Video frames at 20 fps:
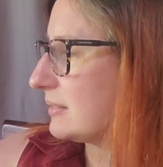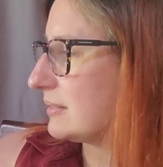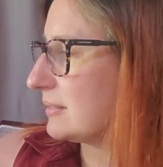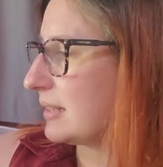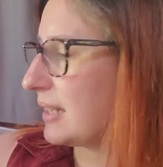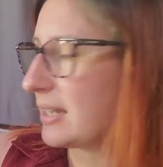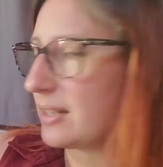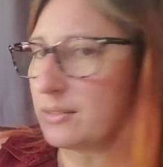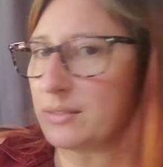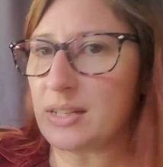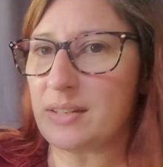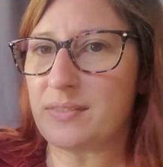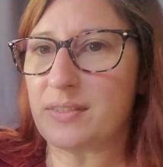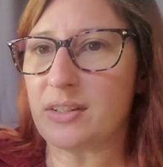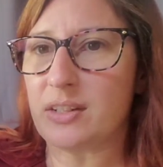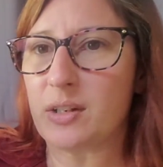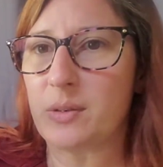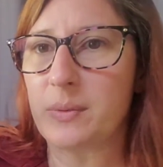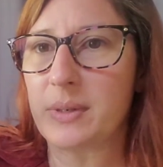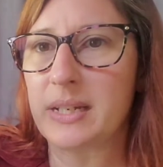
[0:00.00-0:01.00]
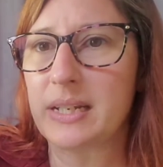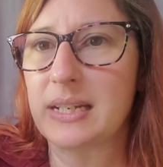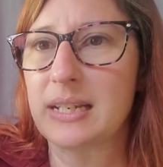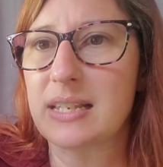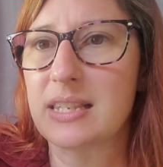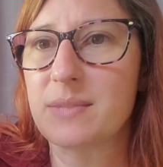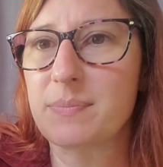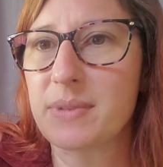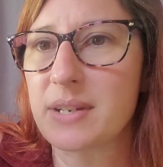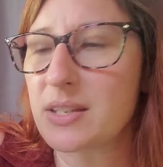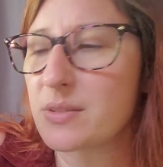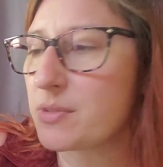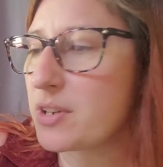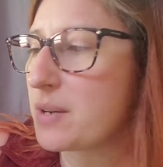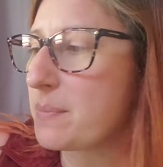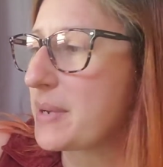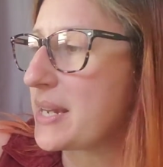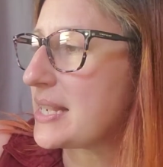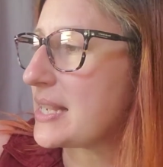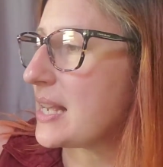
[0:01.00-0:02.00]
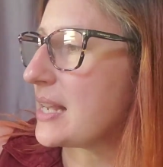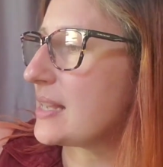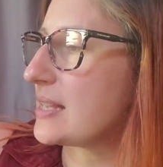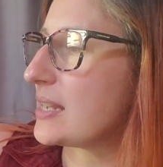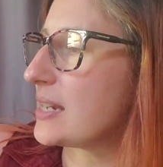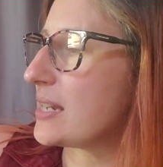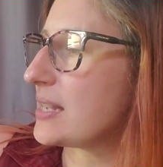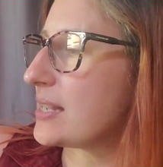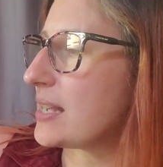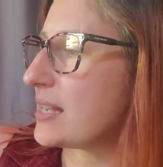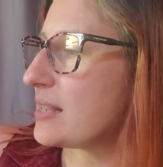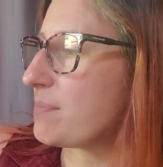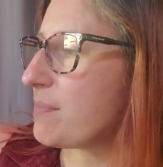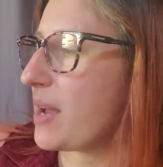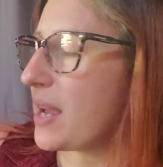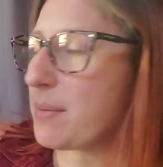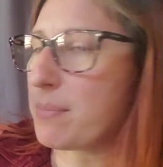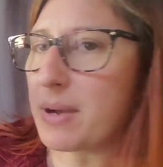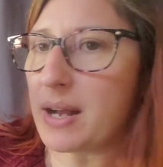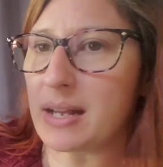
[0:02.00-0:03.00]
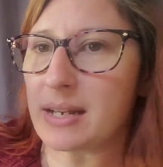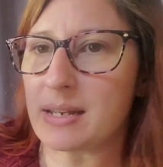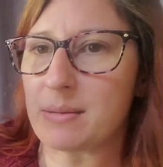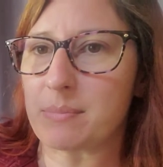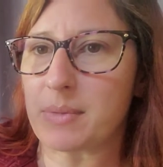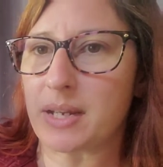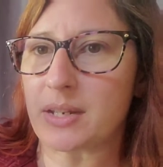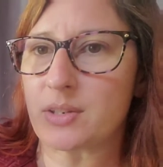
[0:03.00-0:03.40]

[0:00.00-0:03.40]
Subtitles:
I don't even know what it is, but it's one of my sons, and it says "My Body, My